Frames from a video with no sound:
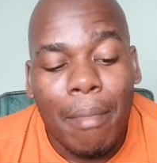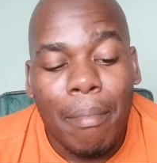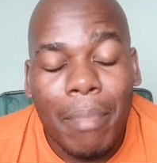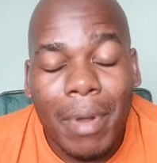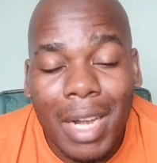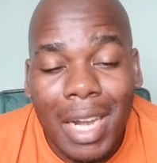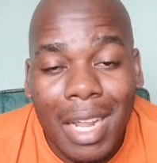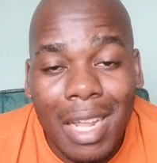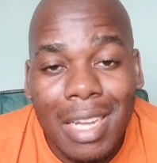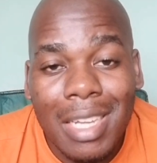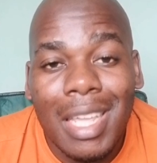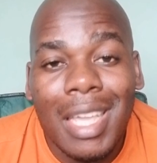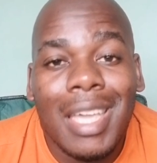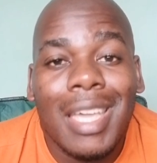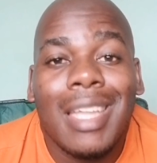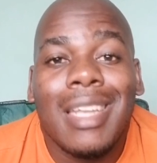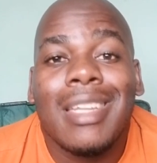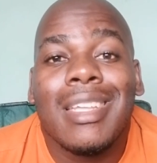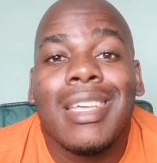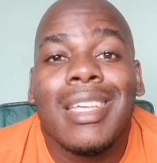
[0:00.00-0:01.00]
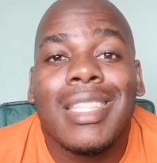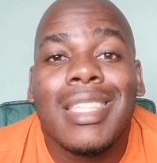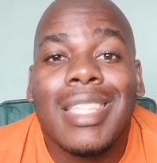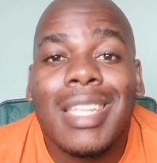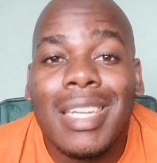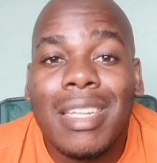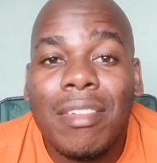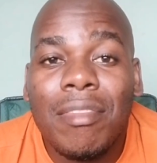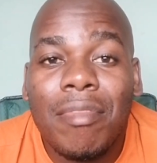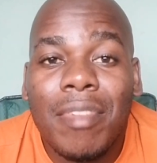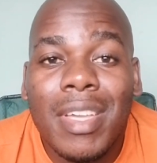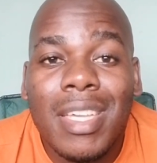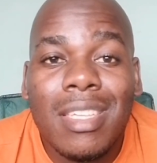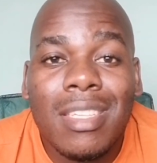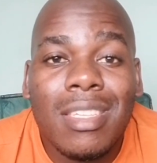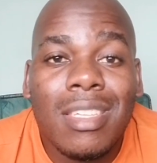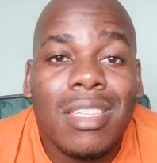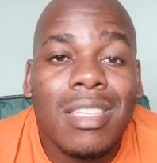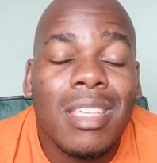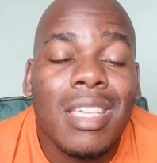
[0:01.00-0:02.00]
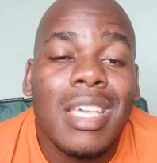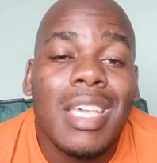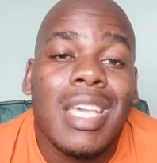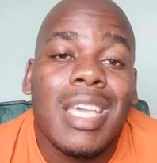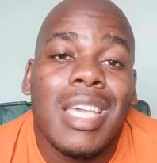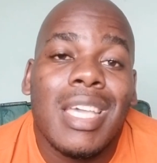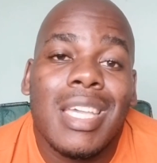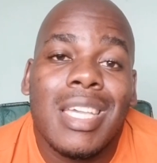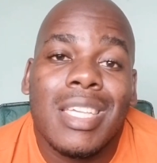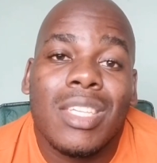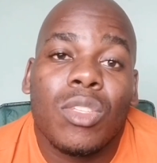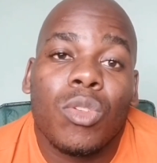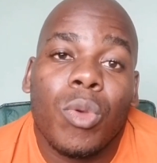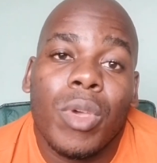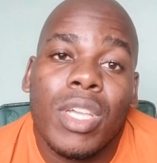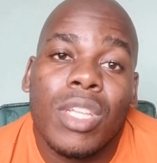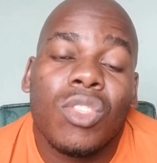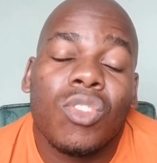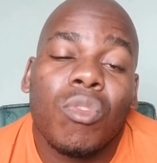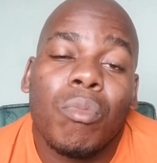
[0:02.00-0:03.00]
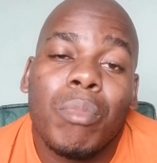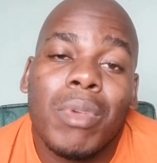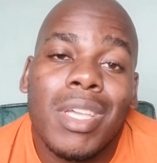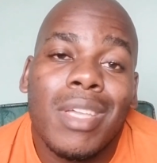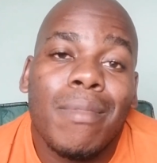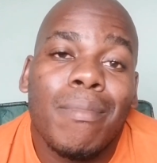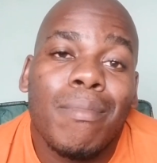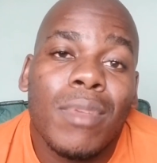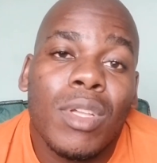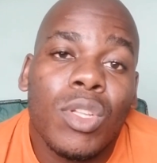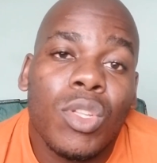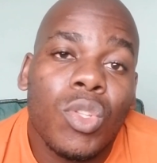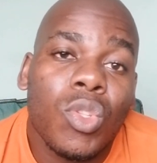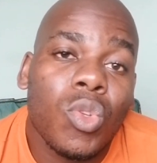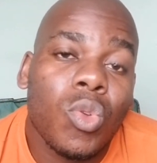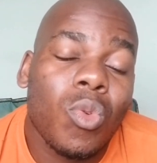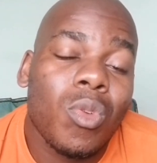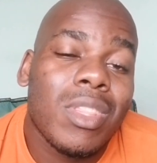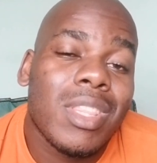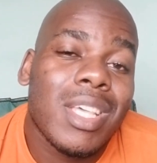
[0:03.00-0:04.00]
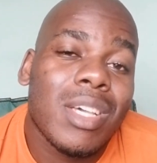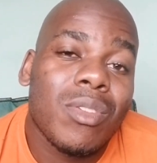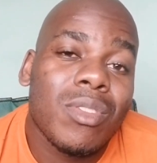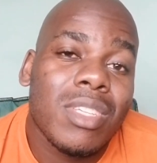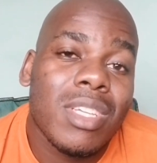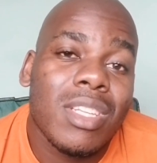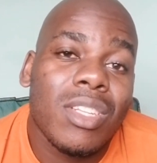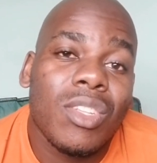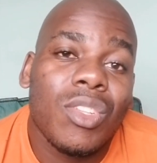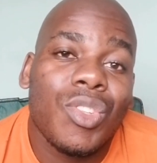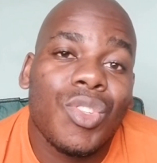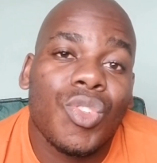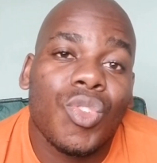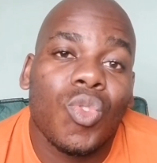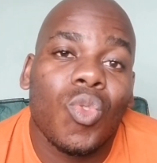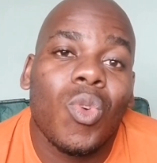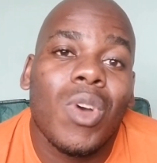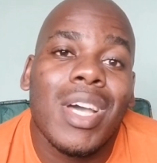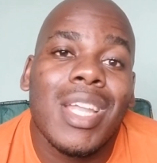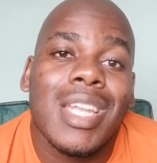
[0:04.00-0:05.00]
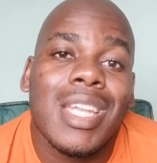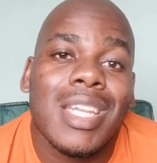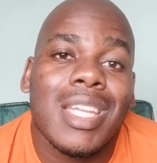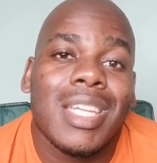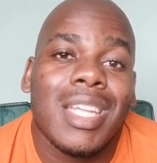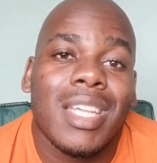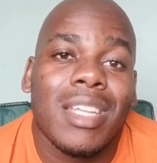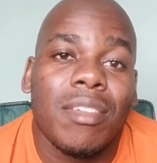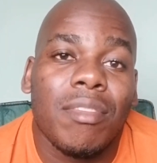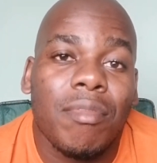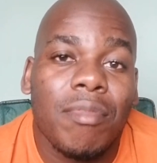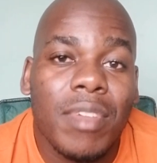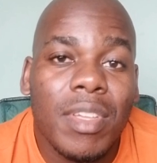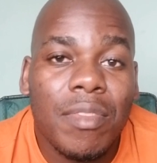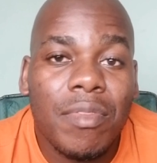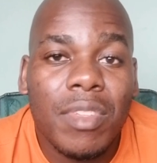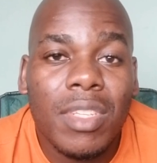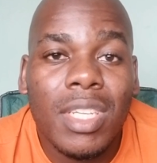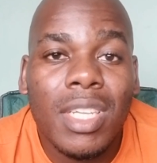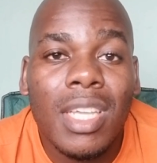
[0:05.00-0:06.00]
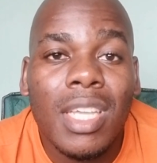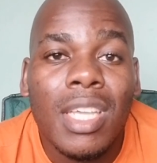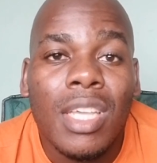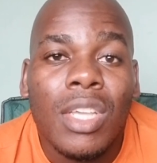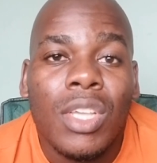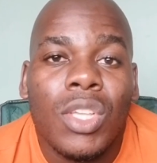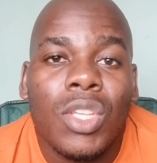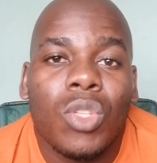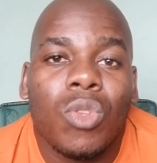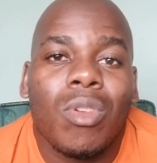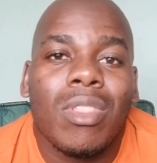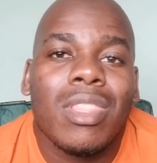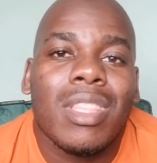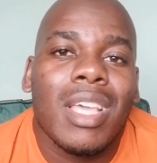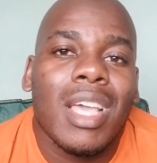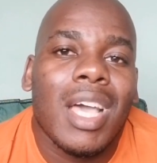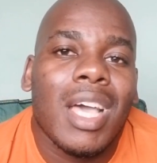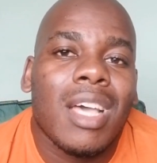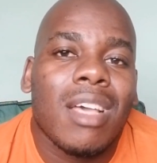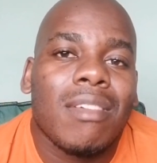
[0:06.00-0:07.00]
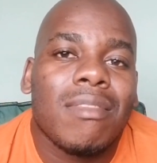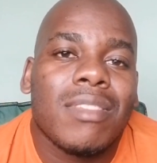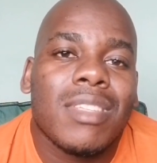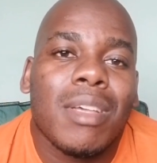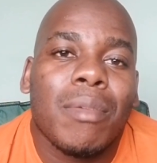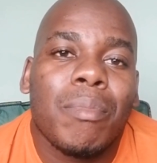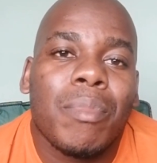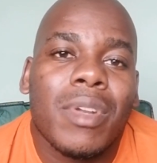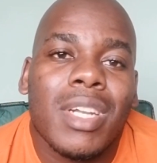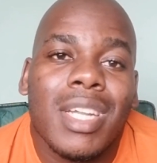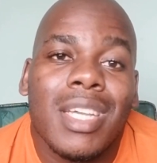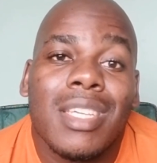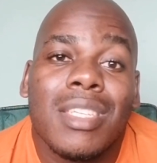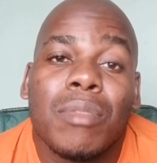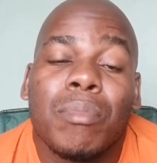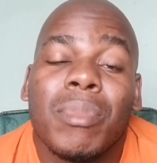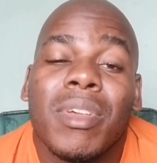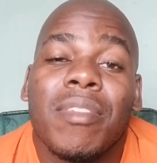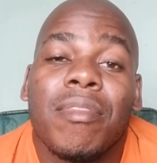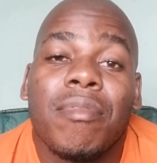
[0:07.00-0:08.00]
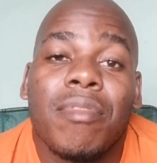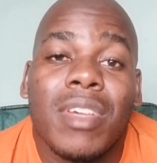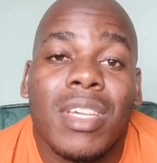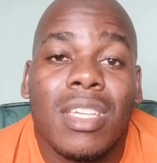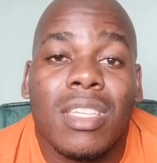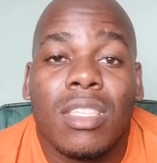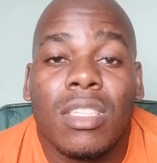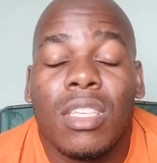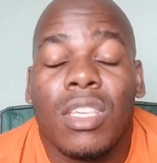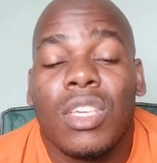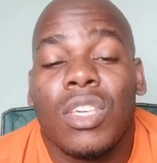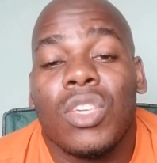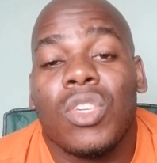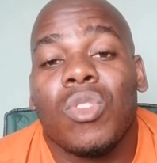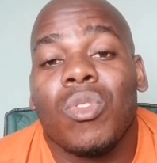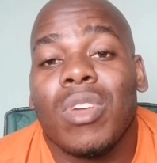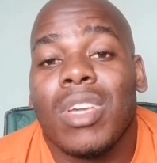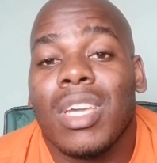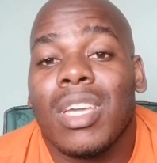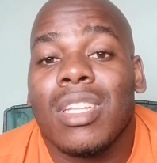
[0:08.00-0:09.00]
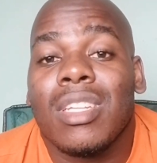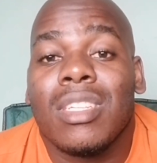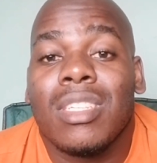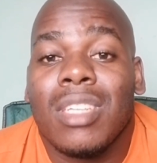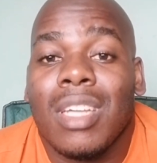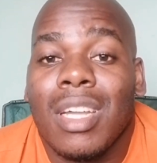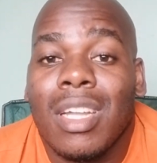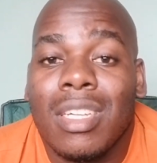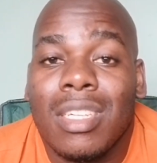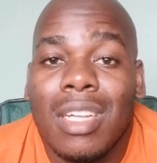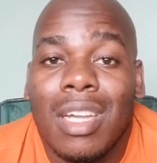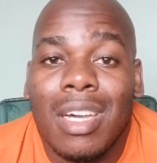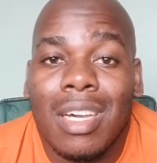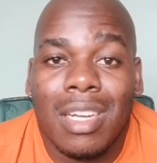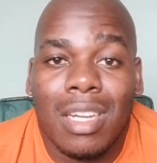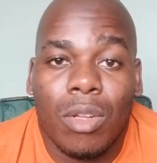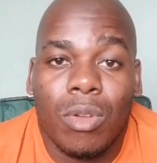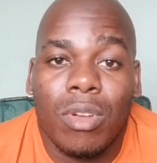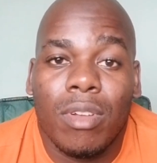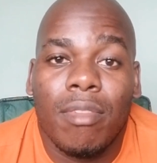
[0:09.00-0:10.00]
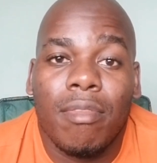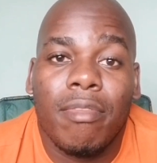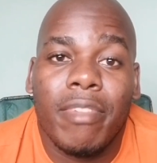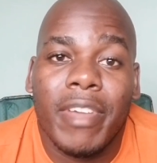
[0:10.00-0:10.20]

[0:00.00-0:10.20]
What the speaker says: Bride and three faces is going to be 2250. So thereafter, price per face, you can charge around